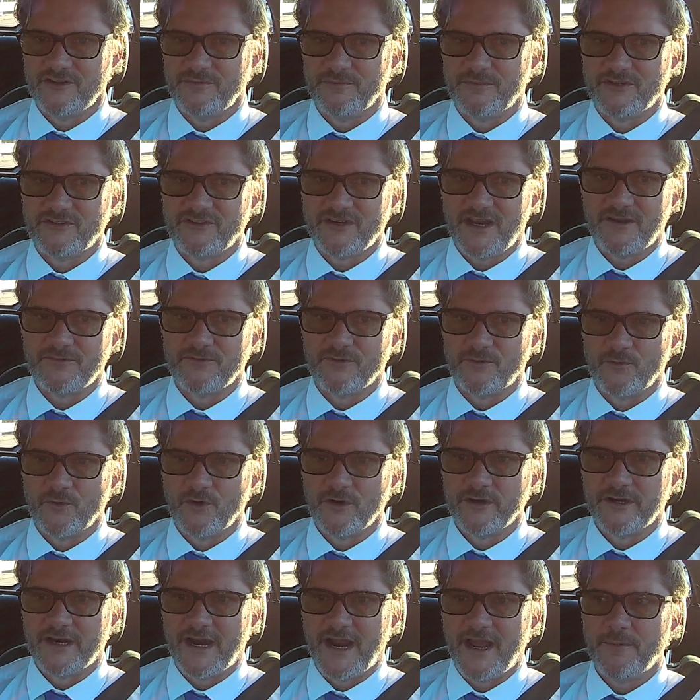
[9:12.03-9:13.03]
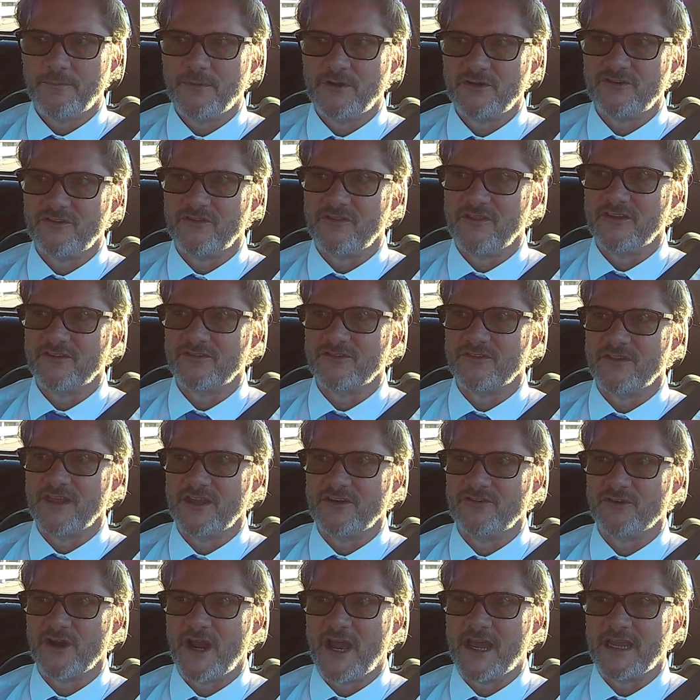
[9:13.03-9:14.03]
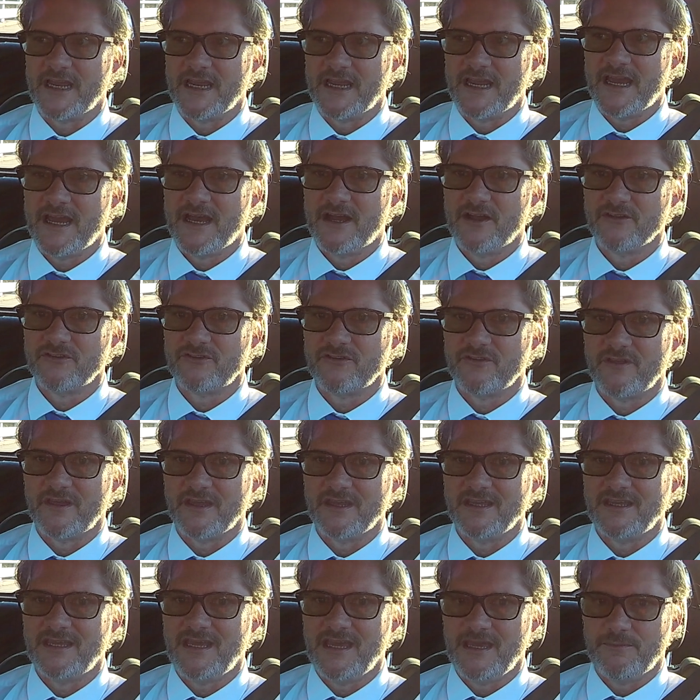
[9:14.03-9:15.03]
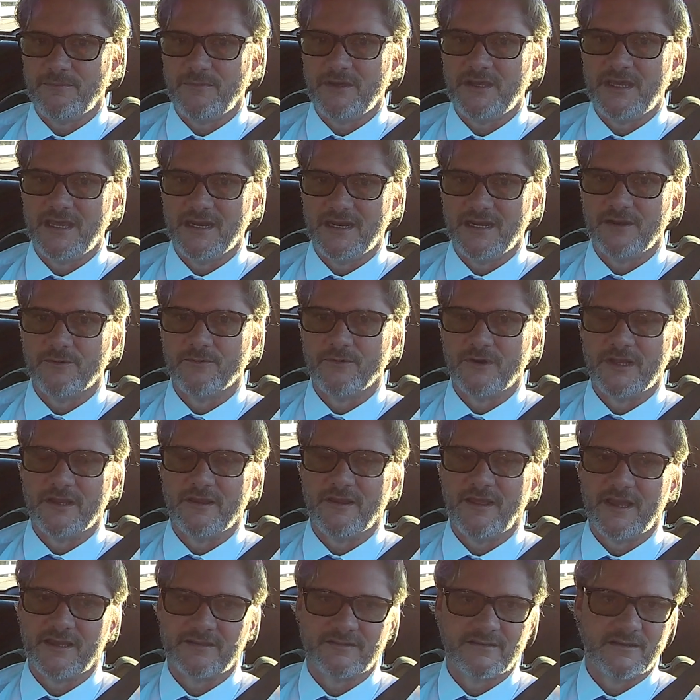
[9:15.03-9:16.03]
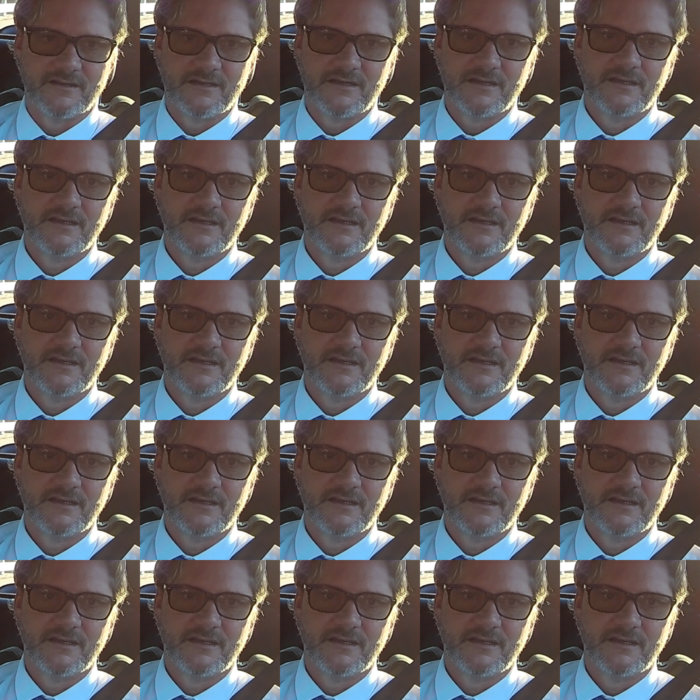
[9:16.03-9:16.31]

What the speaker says: but you have to wonder how much of this are they dragging out so they can keep getting reelected,